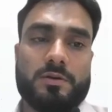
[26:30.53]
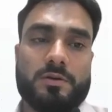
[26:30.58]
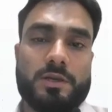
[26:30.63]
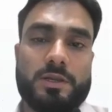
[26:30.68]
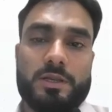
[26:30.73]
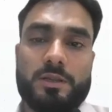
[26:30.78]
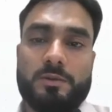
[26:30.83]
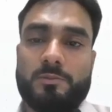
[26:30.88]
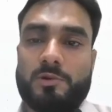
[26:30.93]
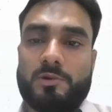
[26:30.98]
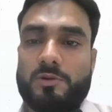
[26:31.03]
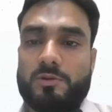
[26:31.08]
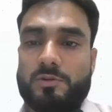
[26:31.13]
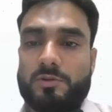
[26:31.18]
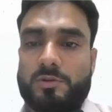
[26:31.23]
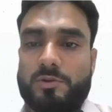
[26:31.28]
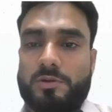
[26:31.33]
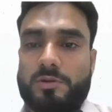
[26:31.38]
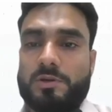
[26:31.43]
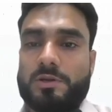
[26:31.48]
any
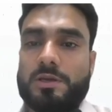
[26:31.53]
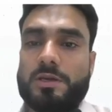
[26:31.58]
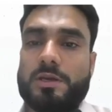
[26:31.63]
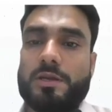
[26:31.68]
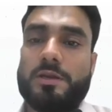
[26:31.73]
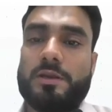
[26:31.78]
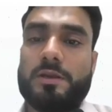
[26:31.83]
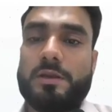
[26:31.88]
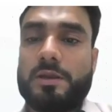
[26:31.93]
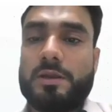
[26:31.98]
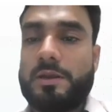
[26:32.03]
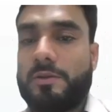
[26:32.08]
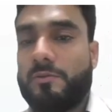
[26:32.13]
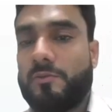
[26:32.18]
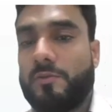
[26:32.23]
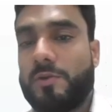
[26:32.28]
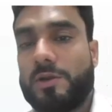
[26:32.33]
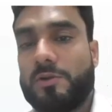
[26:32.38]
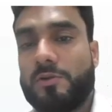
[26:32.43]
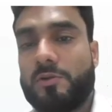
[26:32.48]
module, and then
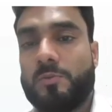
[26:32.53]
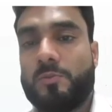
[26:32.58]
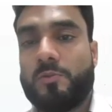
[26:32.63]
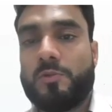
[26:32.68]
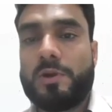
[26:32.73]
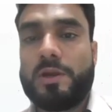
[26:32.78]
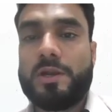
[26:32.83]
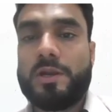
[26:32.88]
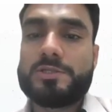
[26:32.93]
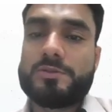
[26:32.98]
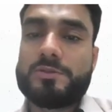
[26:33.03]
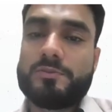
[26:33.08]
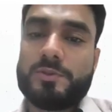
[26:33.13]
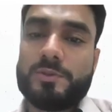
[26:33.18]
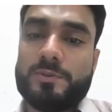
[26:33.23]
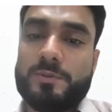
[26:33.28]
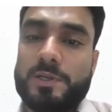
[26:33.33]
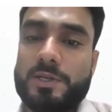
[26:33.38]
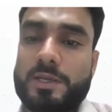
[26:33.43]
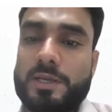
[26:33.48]
what all points
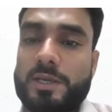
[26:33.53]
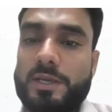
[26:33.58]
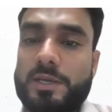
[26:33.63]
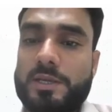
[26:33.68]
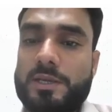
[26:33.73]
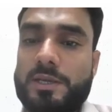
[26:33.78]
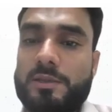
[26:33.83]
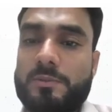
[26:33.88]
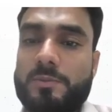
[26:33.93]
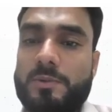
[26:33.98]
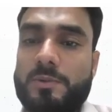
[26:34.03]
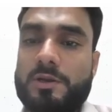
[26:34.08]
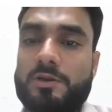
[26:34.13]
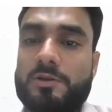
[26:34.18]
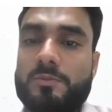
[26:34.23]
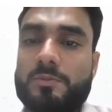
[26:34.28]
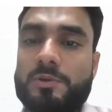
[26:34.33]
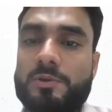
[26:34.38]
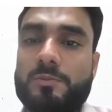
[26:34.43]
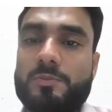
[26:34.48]
we will get as part
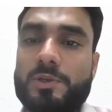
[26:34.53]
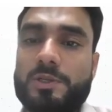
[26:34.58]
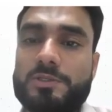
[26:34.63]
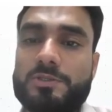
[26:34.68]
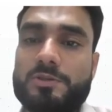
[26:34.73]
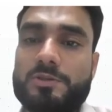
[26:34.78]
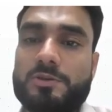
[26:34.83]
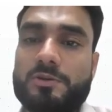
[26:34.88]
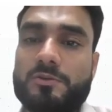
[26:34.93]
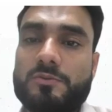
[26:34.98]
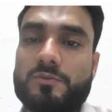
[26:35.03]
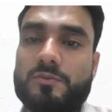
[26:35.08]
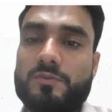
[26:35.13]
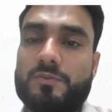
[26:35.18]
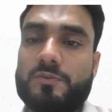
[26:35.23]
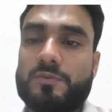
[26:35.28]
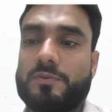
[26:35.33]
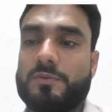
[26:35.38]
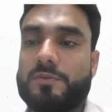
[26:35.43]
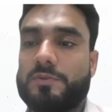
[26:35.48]
of completion of
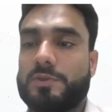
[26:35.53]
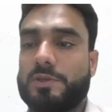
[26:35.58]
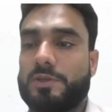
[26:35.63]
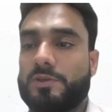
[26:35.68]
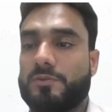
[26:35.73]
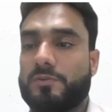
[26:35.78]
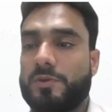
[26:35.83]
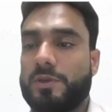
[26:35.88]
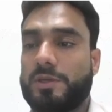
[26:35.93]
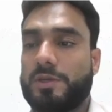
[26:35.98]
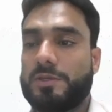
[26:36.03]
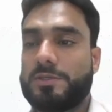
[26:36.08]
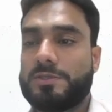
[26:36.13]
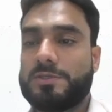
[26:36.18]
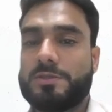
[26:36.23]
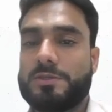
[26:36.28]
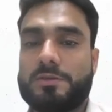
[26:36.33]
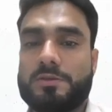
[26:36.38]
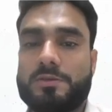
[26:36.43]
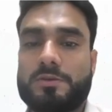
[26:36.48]
the
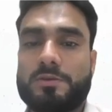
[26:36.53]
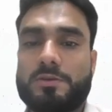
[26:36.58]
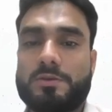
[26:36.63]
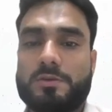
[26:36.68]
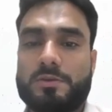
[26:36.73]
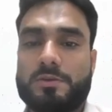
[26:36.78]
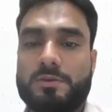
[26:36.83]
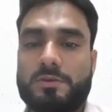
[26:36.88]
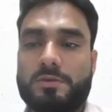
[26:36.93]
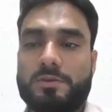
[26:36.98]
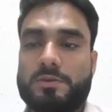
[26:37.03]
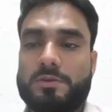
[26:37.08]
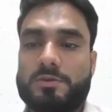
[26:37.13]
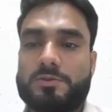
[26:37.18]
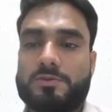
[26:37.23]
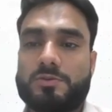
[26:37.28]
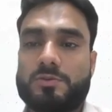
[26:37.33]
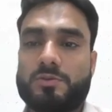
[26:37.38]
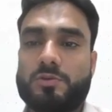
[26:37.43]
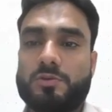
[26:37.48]
quiz.
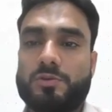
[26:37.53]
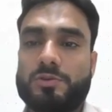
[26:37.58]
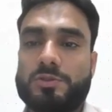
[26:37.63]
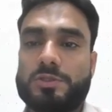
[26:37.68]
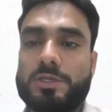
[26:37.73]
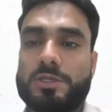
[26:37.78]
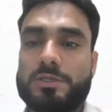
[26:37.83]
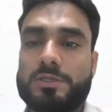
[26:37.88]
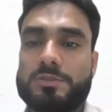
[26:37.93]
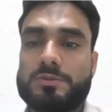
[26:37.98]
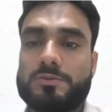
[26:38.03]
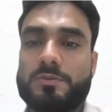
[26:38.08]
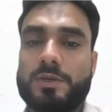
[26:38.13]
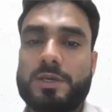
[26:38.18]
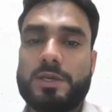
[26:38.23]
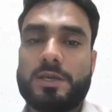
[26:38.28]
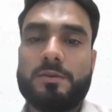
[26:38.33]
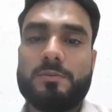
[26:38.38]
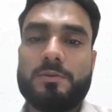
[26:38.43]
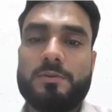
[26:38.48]
So those things
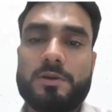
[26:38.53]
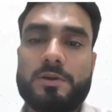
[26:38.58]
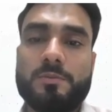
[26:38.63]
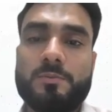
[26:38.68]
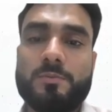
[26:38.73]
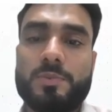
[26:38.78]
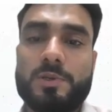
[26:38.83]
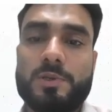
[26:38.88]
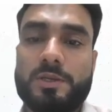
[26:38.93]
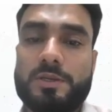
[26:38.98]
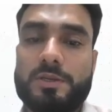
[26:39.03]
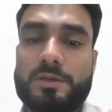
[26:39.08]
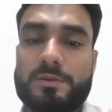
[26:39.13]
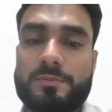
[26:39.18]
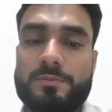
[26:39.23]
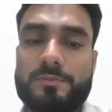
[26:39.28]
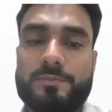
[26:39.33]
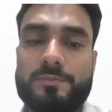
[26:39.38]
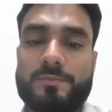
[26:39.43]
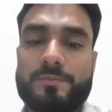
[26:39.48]
we have completed.
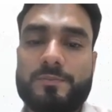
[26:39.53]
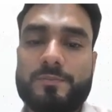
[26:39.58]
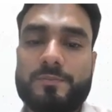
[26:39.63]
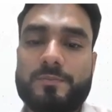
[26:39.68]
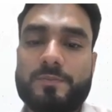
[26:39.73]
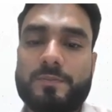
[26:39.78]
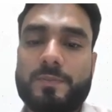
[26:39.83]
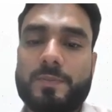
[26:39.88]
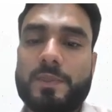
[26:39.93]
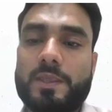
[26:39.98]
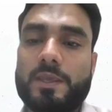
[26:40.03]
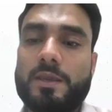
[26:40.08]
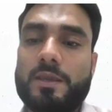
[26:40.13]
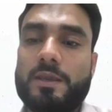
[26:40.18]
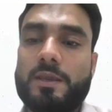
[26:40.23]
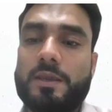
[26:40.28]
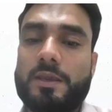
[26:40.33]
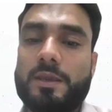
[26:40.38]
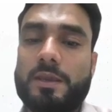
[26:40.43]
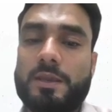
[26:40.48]

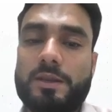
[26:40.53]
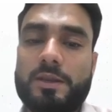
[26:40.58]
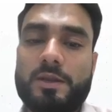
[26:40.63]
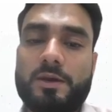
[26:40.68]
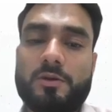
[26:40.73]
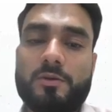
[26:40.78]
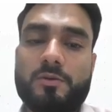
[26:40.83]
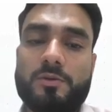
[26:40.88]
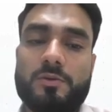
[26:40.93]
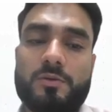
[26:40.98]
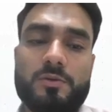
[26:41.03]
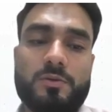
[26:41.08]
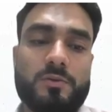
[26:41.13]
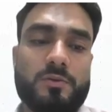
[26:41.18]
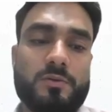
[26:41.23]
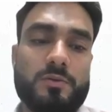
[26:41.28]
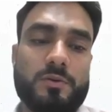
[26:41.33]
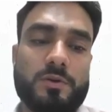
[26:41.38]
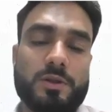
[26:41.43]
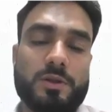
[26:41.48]
Any doubt,
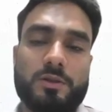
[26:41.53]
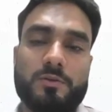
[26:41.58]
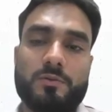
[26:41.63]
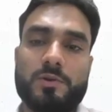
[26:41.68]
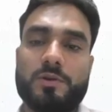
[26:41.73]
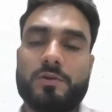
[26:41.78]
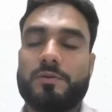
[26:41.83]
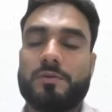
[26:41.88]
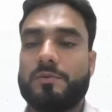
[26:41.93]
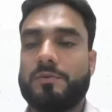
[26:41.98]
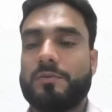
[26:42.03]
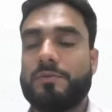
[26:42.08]
anyone?